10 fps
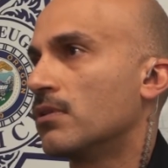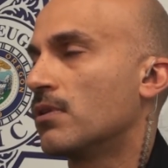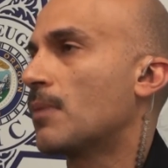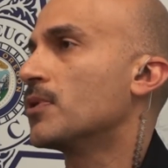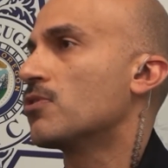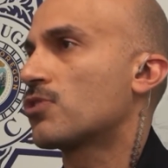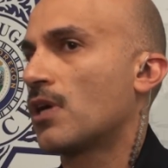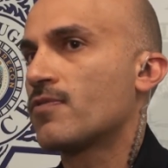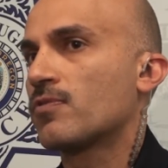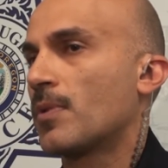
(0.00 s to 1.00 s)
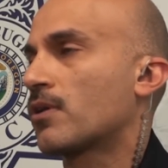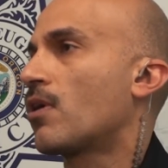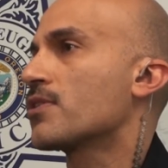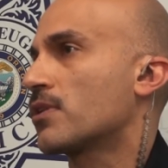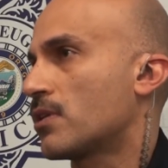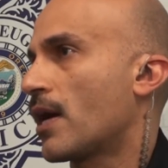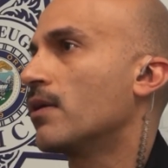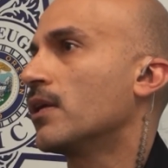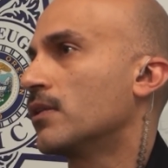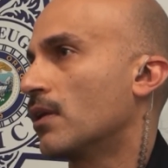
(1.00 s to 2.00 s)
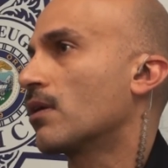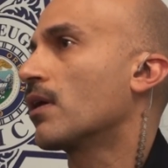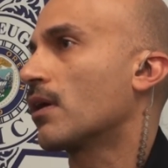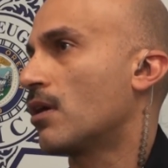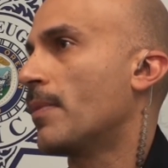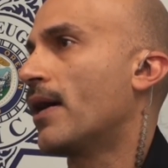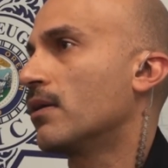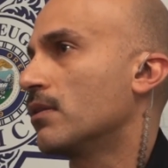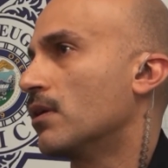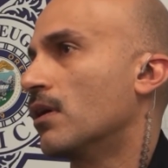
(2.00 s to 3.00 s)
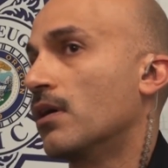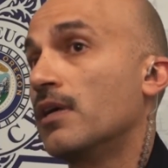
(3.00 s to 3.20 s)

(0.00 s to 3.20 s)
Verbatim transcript: and deputy sheriffs from across the county that are going to come out,